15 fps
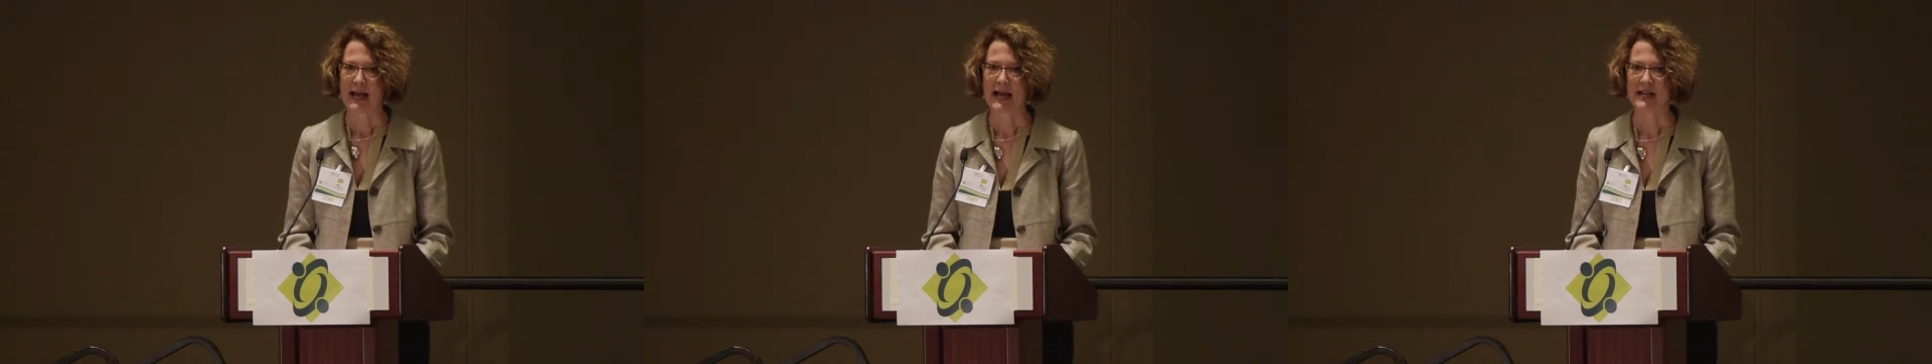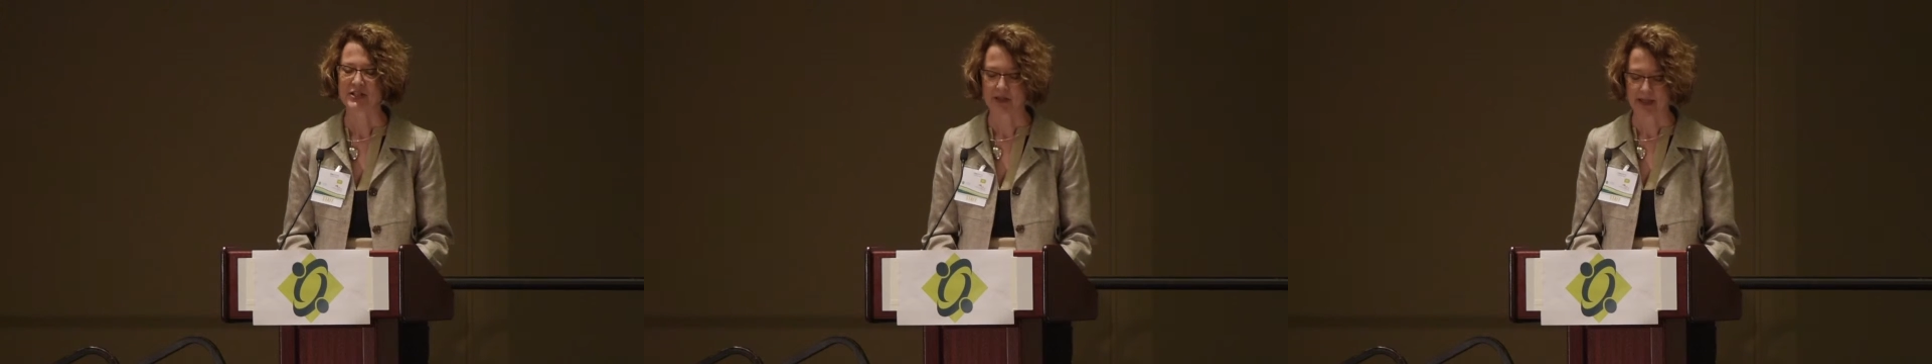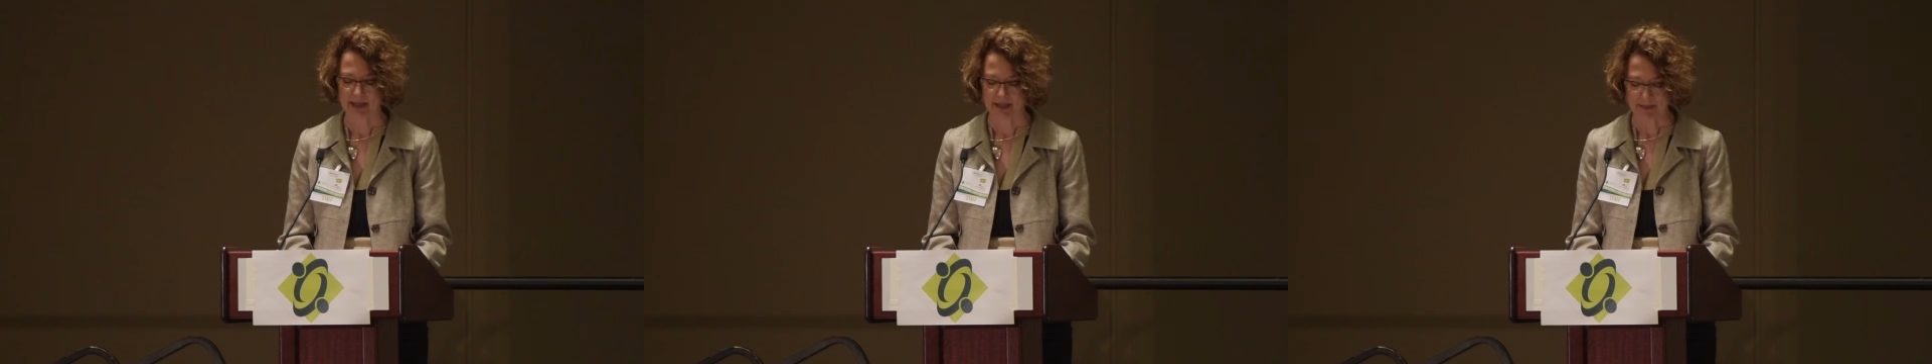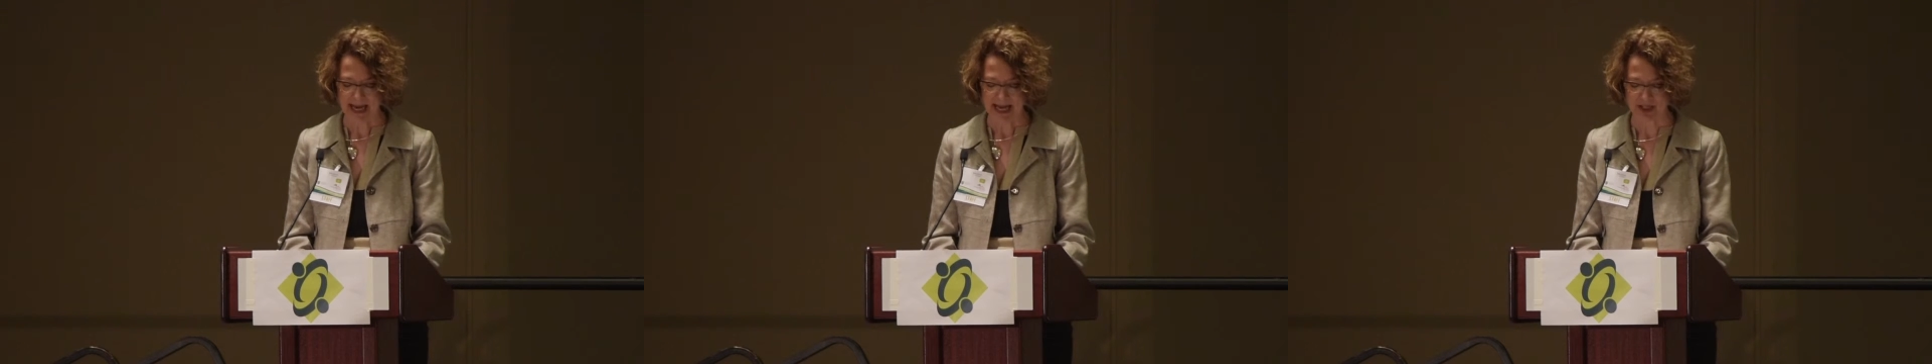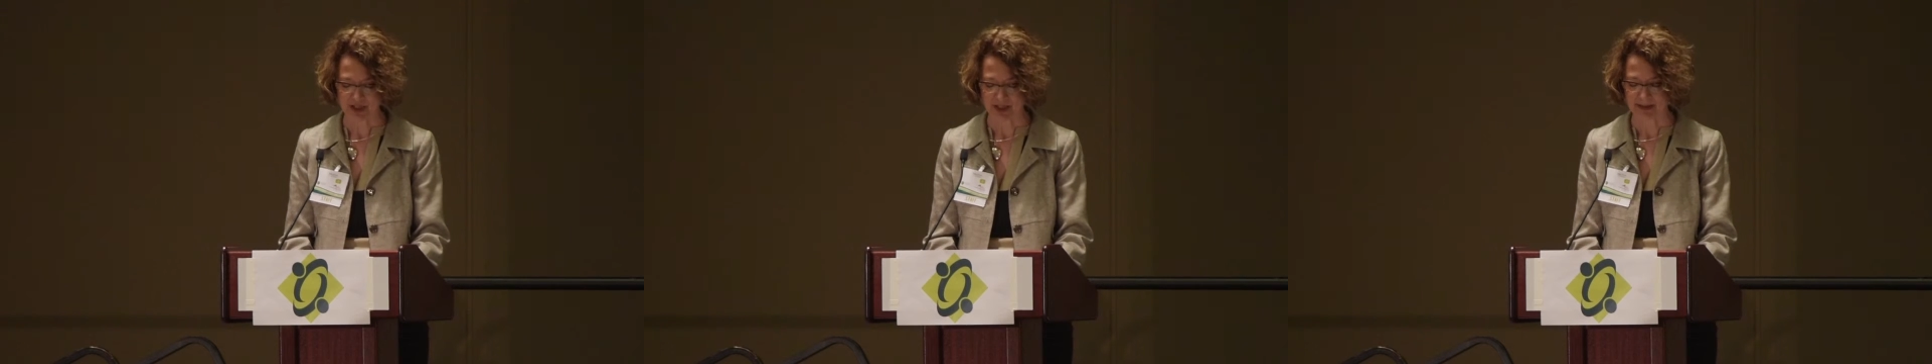As you can
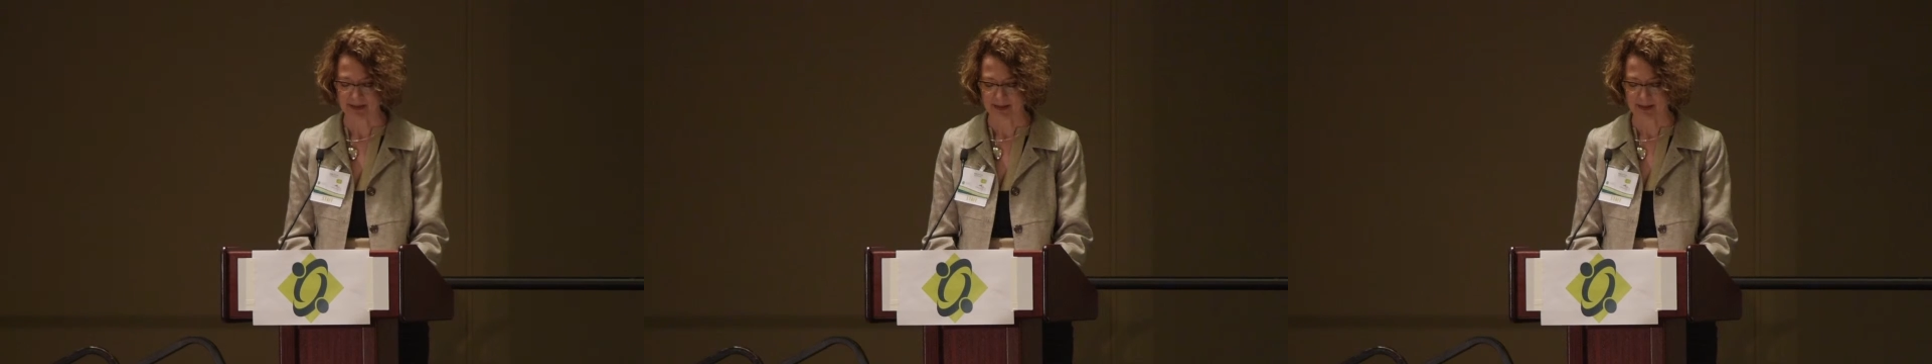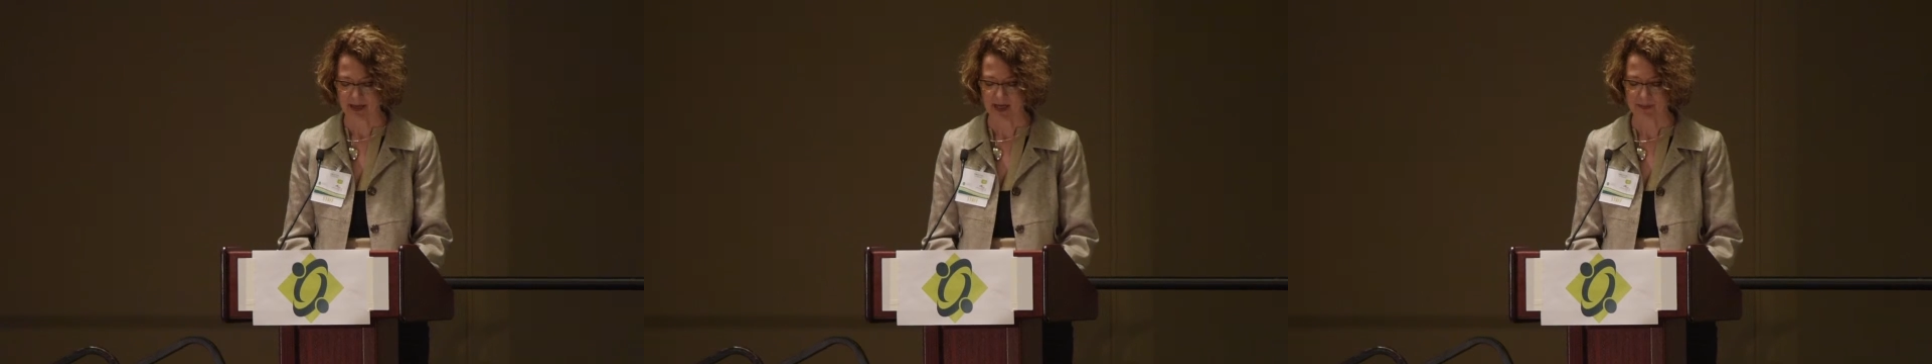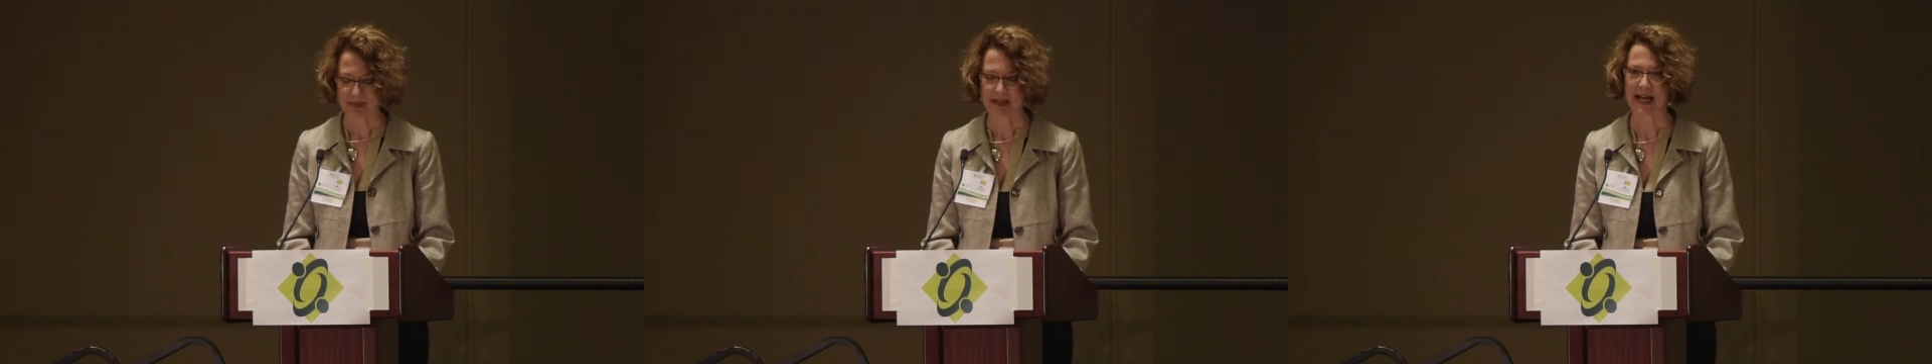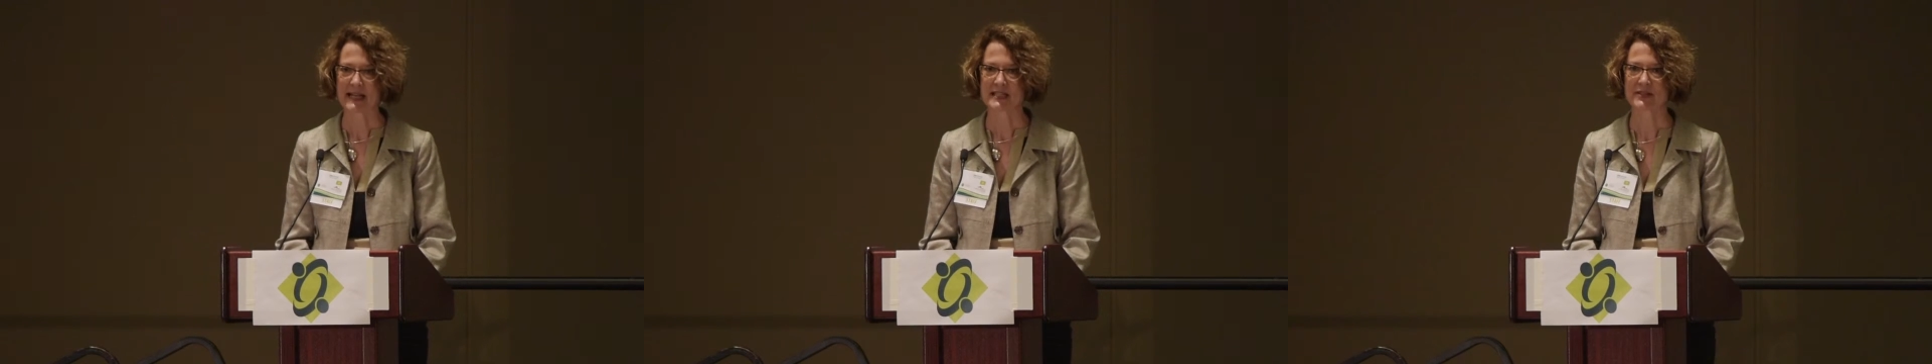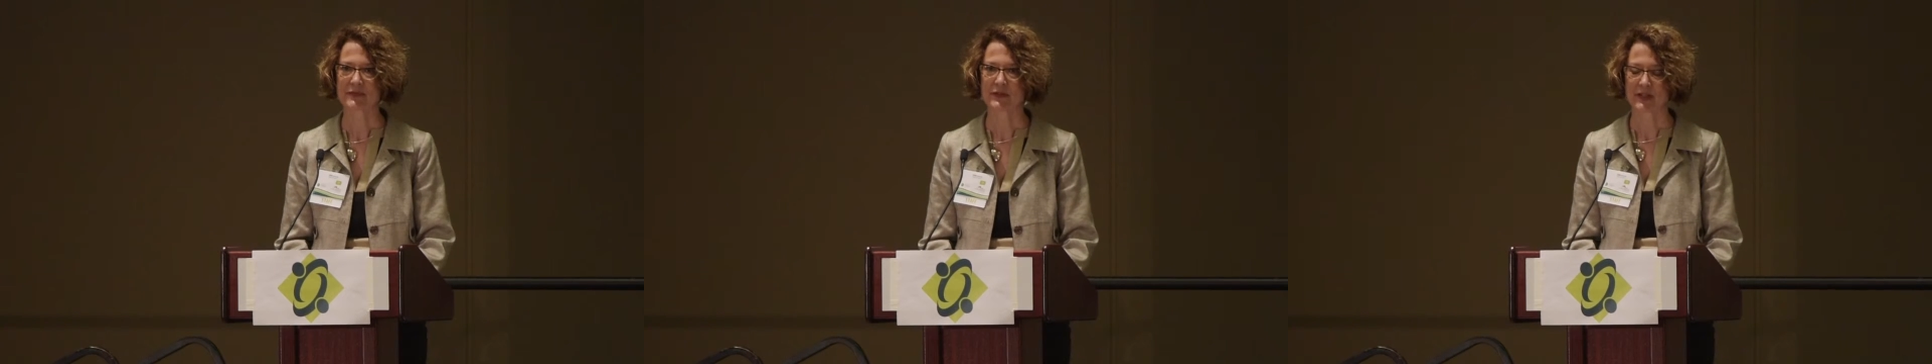imagine, our
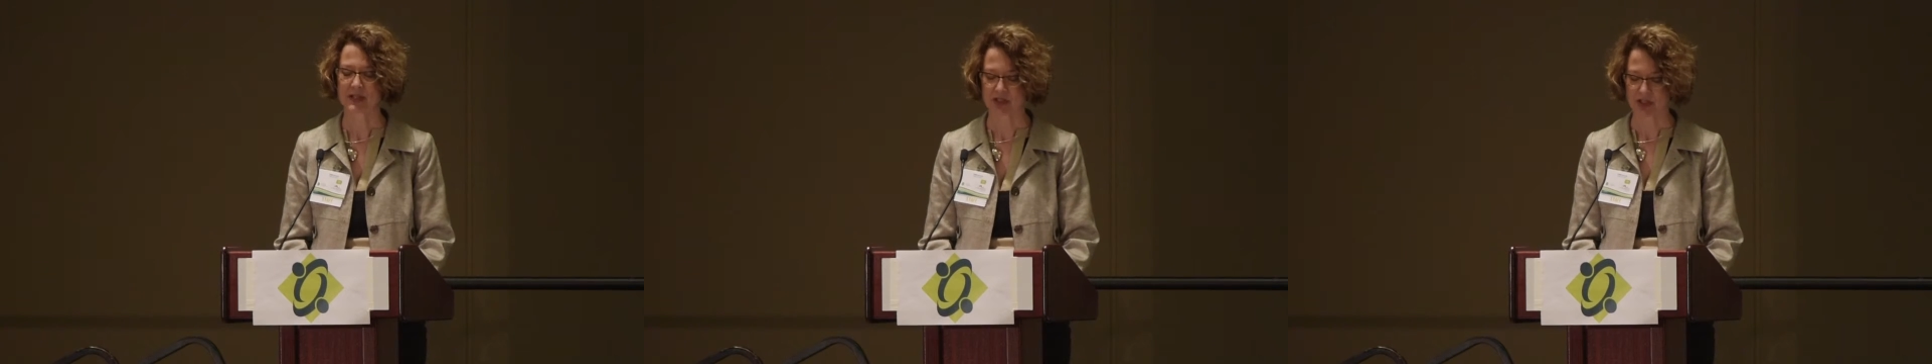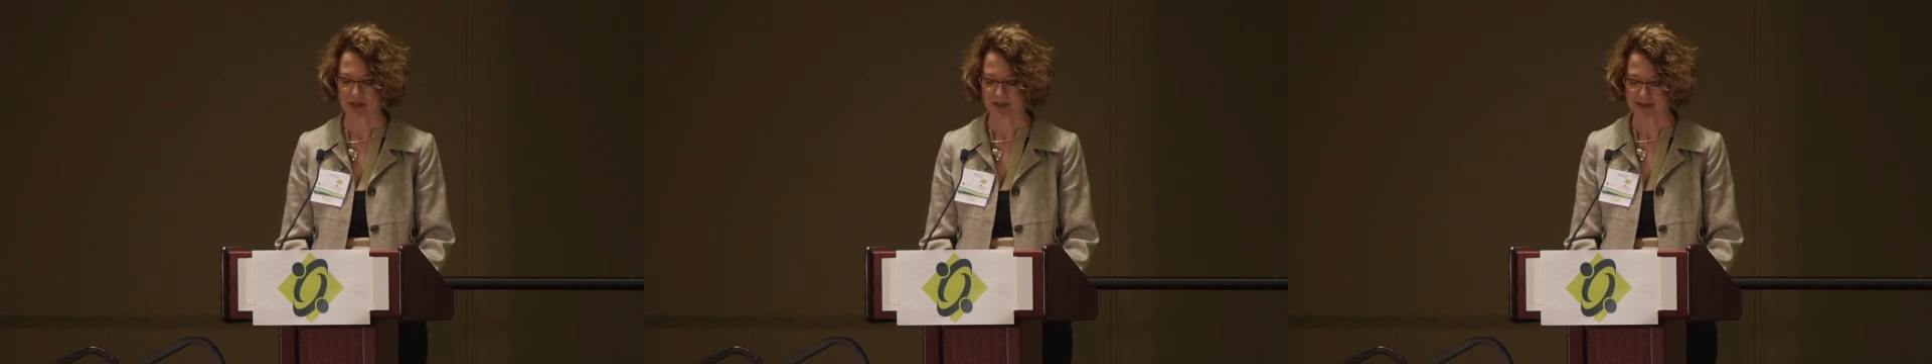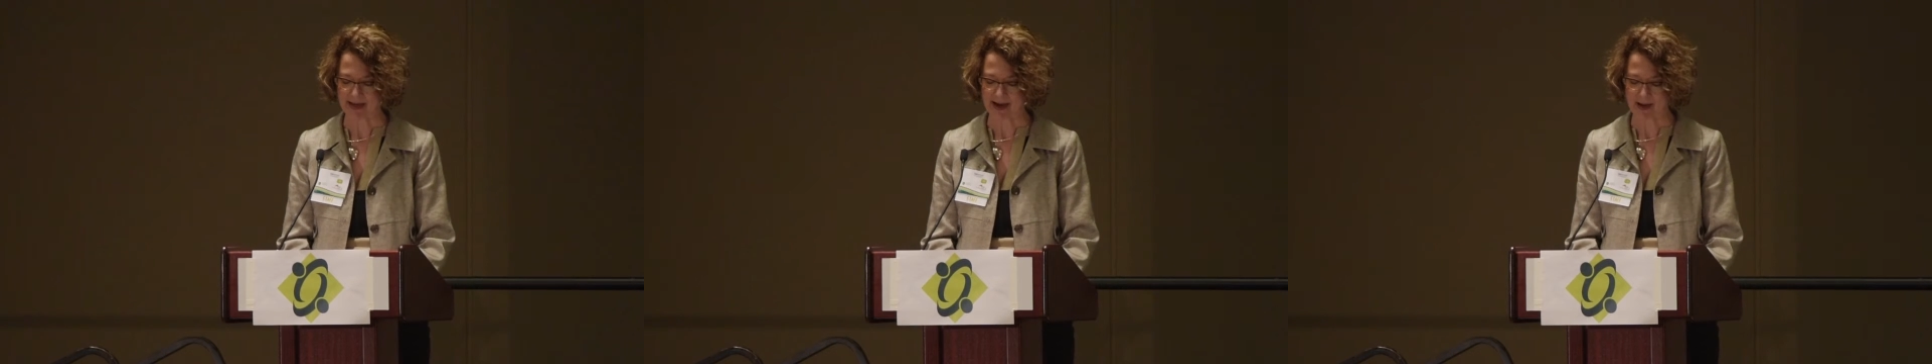plans for this year's